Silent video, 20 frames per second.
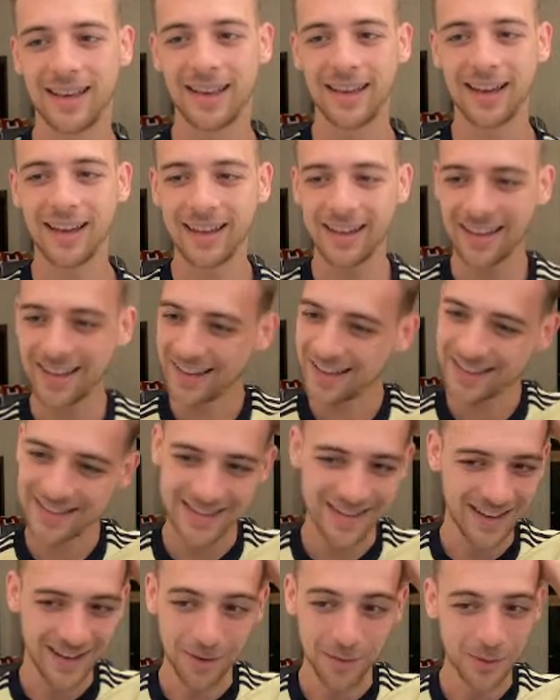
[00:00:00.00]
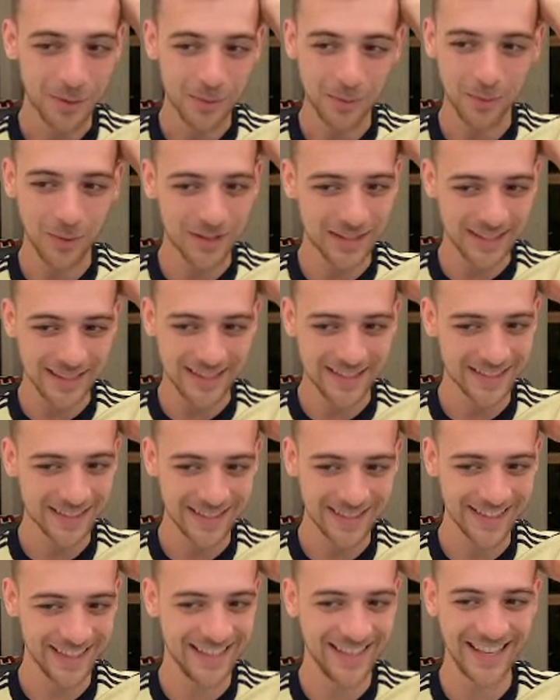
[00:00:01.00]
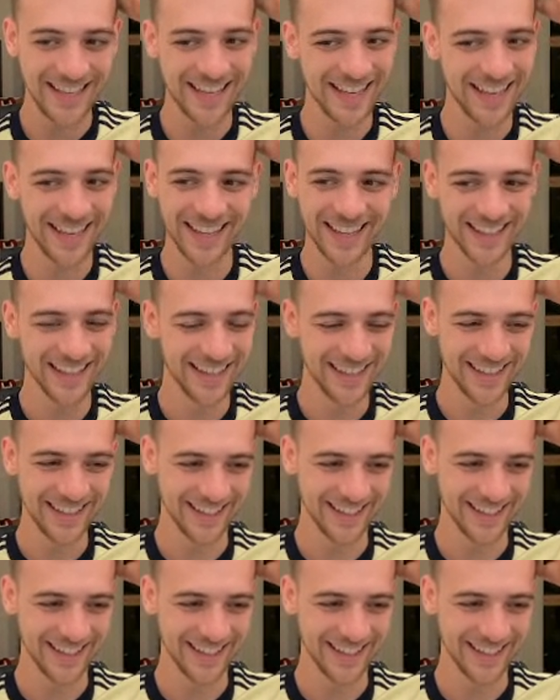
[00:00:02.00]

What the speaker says: I wouldn't want to.